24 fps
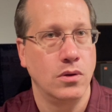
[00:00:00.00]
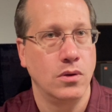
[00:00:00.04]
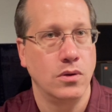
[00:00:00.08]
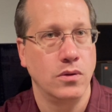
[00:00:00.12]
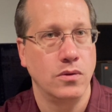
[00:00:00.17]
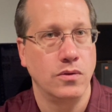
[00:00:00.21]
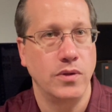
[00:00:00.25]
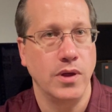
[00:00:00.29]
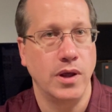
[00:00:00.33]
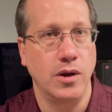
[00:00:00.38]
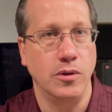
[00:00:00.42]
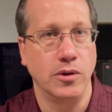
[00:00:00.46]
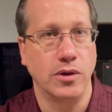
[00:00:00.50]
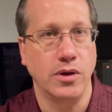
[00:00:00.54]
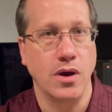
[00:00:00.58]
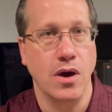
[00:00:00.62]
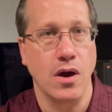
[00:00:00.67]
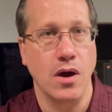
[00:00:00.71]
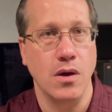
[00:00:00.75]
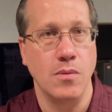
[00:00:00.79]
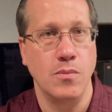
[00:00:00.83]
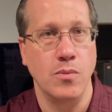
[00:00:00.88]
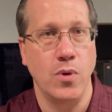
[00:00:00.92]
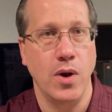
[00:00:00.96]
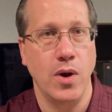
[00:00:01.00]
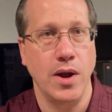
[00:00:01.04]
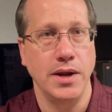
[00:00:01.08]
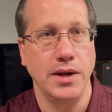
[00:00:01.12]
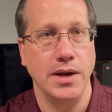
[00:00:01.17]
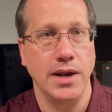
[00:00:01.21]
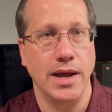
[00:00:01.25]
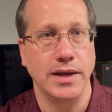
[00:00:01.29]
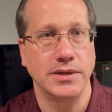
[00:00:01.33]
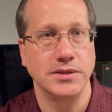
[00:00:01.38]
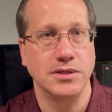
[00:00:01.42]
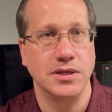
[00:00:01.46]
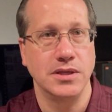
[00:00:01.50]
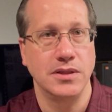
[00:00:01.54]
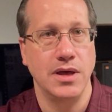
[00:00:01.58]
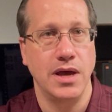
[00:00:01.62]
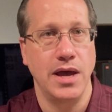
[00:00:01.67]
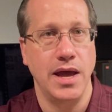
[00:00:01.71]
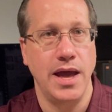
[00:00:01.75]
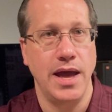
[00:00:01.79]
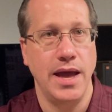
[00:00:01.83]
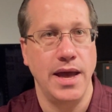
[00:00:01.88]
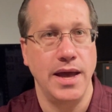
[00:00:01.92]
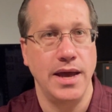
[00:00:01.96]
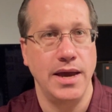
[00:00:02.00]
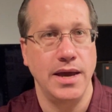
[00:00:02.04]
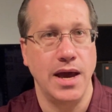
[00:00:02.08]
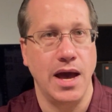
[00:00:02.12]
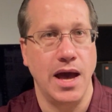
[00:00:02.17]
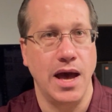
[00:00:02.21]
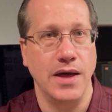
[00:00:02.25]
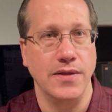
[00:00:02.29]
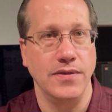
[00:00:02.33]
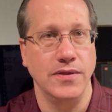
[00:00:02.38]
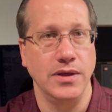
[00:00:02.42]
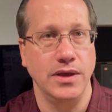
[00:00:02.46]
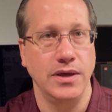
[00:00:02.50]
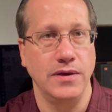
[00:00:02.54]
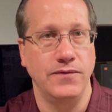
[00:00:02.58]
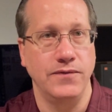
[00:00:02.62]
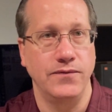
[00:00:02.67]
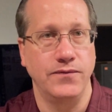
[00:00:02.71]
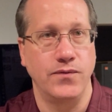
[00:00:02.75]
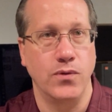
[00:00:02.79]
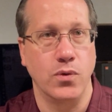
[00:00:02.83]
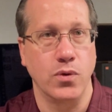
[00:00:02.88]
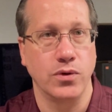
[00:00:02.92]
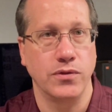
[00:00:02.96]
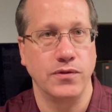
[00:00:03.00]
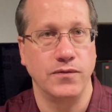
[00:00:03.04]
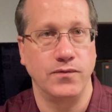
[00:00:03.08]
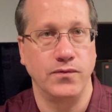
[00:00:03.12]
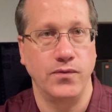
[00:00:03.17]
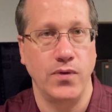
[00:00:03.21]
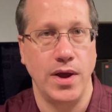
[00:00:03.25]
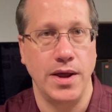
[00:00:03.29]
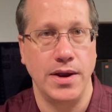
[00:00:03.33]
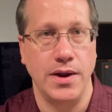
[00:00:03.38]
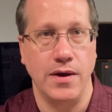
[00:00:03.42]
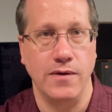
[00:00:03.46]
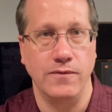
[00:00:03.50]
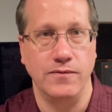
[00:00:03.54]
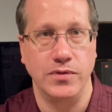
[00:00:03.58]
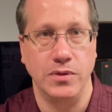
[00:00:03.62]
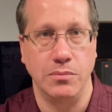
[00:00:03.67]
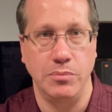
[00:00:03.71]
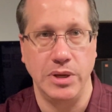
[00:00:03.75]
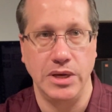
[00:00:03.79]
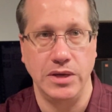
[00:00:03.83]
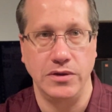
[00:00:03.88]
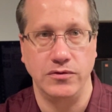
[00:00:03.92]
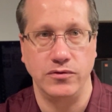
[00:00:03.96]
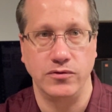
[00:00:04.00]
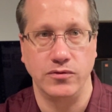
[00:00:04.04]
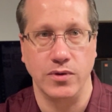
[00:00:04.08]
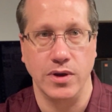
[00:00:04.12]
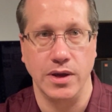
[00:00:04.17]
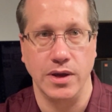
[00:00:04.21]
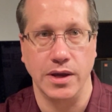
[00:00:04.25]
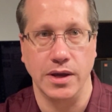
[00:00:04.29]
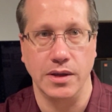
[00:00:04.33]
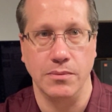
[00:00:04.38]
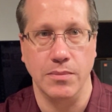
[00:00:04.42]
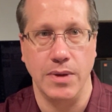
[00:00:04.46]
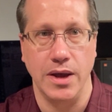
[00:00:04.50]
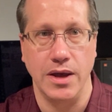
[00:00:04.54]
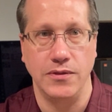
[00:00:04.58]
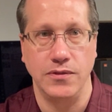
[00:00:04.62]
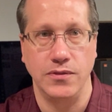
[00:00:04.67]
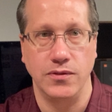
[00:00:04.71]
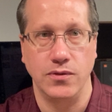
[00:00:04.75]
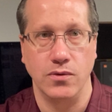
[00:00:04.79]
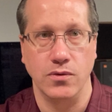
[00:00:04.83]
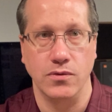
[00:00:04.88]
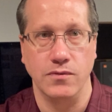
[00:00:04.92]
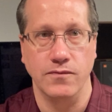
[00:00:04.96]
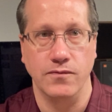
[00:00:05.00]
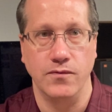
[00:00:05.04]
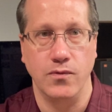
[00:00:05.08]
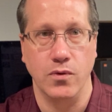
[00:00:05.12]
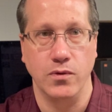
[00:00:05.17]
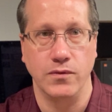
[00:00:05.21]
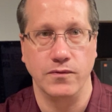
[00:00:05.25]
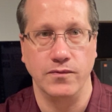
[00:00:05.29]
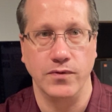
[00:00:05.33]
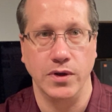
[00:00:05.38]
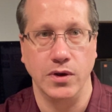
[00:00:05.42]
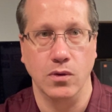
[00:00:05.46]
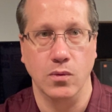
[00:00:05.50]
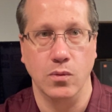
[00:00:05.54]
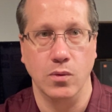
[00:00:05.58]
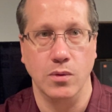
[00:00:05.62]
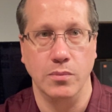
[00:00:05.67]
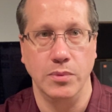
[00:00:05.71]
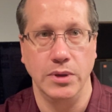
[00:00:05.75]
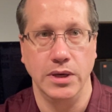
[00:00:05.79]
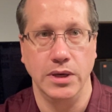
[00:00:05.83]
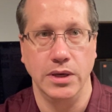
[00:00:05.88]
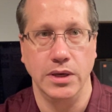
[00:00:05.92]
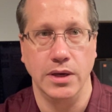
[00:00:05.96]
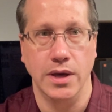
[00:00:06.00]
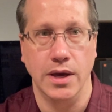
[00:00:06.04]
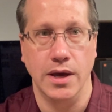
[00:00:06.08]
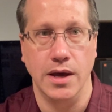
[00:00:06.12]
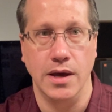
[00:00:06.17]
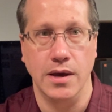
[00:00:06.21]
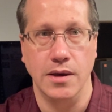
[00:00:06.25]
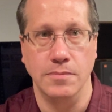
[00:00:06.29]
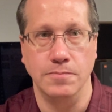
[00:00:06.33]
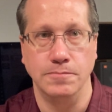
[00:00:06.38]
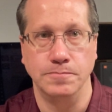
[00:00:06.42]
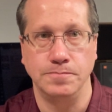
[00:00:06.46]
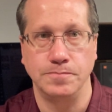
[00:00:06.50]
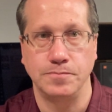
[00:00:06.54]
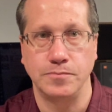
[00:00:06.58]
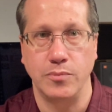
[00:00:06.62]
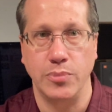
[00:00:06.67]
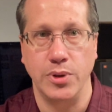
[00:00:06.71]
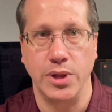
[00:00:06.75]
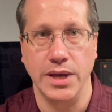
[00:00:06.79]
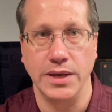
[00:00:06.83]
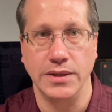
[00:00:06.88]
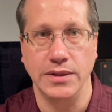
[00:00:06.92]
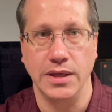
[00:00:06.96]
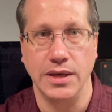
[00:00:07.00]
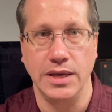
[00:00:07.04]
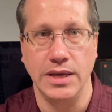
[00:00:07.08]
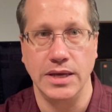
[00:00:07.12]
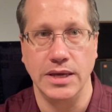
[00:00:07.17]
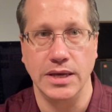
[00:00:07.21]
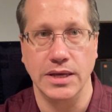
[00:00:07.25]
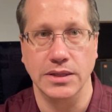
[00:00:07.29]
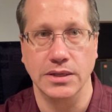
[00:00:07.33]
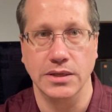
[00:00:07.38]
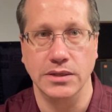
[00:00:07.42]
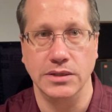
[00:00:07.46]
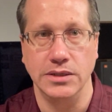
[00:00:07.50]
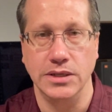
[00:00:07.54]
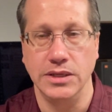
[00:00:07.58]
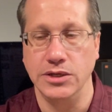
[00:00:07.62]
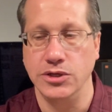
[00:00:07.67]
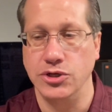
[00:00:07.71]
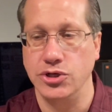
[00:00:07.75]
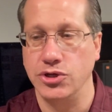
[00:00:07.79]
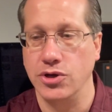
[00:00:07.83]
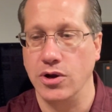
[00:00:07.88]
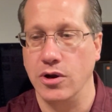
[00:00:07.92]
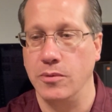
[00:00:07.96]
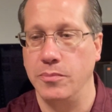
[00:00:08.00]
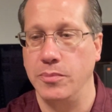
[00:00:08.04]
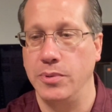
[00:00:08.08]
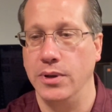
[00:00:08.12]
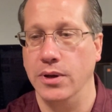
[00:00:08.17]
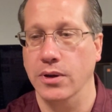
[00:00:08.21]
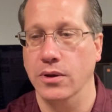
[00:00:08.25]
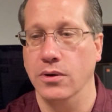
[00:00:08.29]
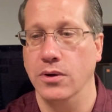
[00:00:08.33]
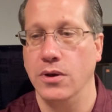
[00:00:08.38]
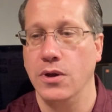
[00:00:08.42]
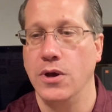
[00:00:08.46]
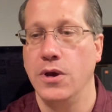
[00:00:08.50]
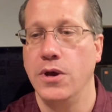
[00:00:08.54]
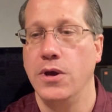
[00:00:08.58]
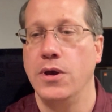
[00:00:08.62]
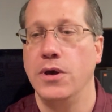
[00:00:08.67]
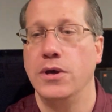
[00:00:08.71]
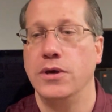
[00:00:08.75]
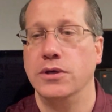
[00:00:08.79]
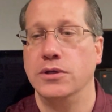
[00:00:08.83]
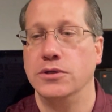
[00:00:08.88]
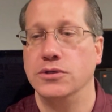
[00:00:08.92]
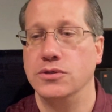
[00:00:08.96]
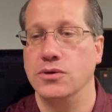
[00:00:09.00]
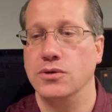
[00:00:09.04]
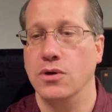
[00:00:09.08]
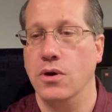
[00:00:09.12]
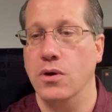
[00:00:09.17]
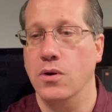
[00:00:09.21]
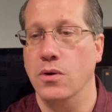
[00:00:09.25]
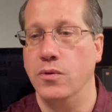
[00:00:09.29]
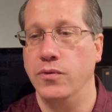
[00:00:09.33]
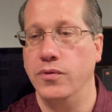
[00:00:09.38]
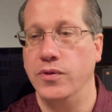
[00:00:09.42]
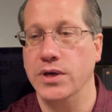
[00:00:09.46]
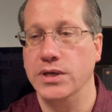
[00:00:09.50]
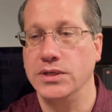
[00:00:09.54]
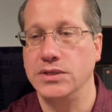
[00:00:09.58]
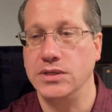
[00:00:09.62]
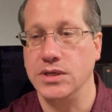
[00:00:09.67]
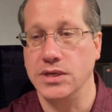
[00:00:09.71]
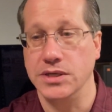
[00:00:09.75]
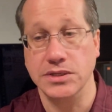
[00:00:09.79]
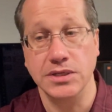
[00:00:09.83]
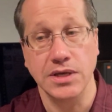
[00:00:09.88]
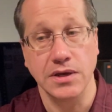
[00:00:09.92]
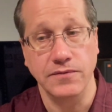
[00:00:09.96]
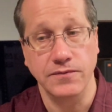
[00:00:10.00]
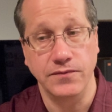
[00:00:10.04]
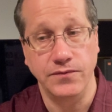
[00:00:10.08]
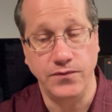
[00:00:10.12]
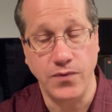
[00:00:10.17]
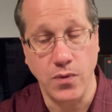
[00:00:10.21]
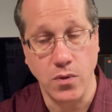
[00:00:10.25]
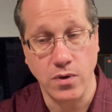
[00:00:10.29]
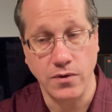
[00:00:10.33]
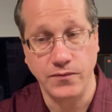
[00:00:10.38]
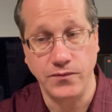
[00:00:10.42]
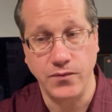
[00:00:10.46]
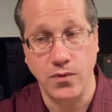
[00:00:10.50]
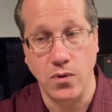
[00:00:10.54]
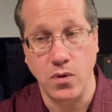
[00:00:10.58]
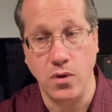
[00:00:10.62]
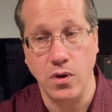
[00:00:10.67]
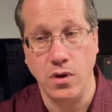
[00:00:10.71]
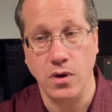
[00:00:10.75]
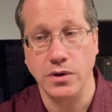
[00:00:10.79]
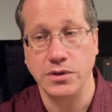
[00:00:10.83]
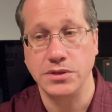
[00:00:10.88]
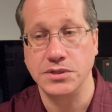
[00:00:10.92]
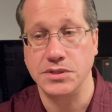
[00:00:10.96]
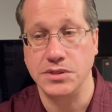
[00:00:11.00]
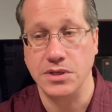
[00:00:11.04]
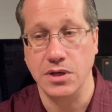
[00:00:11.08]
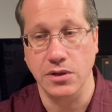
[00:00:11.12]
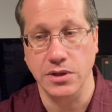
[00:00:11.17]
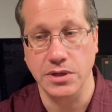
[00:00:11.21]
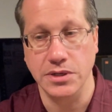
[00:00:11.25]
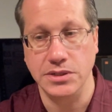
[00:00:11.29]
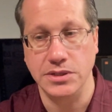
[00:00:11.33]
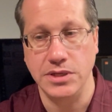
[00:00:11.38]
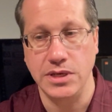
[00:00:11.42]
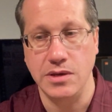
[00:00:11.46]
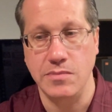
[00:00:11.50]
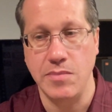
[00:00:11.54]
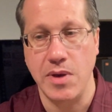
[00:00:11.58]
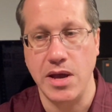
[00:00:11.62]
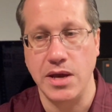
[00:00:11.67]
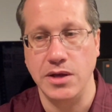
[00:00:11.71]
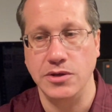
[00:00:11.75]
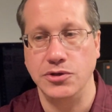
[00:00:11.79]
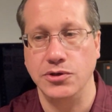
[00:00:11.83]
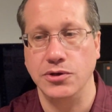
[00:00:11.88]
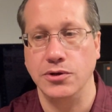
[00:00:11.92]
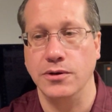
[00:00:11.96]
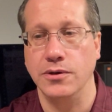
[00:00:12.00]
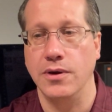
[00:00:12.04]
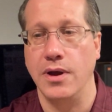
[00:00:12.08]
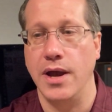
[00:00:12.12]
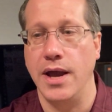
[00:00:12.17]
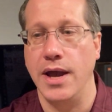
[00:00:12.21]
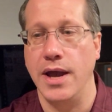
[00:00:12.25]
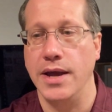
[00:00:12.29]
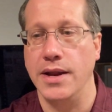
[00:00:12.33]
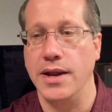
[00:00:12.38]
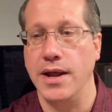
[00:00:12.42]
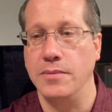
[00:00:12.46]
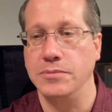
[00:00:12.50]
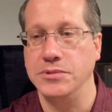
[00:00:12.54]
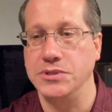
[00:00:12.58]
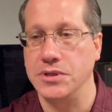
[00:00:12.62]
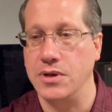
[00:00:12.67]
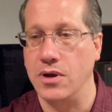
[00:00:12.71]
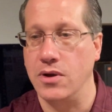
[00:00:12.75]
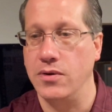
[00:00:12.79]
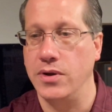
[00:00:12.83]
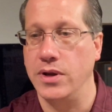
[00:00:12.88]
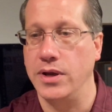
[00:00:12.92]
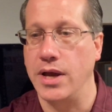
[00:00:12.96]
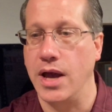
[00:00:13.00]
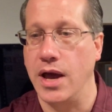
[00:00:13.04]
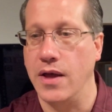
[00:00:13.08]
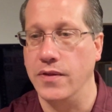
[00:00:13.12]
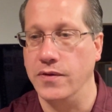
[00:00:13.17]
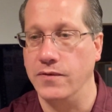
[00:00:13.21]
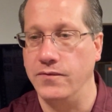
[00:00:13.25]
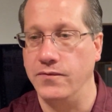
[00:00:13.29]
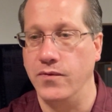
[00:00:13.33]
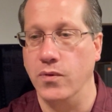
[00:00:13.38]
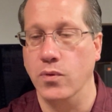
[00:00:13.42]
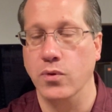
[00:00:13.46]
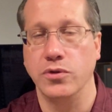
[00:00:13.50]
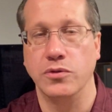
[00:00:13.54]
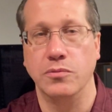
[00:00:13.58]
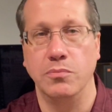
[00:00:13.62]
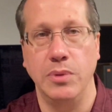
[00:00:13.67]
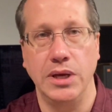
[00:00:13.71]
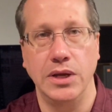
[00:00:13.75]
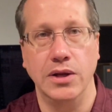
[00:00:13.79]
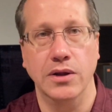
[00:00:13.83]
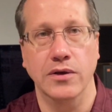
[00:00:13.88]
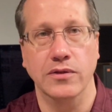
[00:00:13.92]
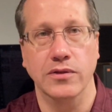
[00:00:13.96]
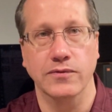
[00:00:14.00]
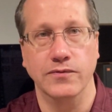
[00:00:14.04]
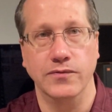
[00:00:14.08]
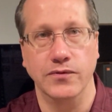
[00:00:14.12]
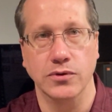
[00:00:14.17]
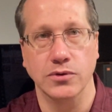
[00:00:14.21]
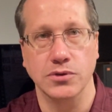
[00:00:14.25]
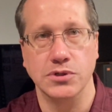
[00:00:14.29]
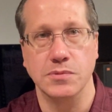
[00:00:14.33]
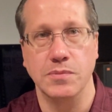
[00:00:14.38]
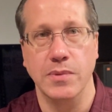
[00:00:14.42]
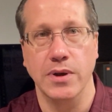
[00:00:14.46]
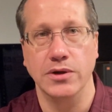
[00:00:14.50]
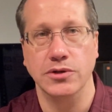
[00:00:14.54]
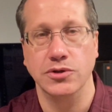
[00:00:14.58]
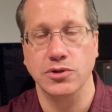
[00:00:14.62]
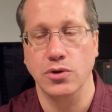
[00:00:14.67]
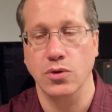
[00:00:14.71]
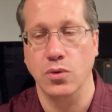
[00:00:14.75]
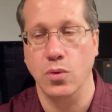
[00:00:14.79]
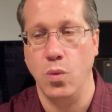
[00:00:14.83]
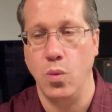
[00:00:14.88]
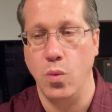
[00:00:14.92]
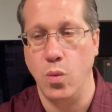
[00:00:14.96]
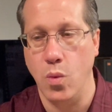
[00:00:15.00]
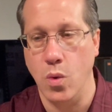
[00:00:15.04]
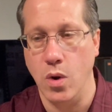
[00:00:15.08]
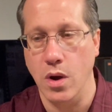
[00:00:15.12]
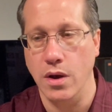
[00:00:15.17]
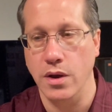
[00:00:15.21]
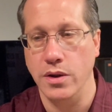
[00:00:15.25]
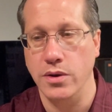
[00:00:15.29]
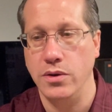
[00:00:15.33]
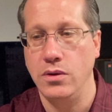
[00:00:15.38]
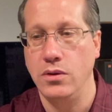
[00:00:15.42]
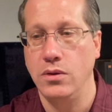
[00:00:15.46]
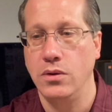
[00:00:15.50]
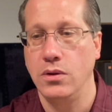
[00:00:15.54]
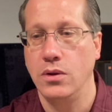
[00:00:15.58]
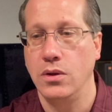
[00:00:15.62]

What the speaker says: that'll come right next to the A on the 4th fret of the B string. And my 3rd and 4th finger will be playing the E and the D sharp here. So this is in 4/4, still in D major, and I'm starting on the 4th beat of the first measure. 1,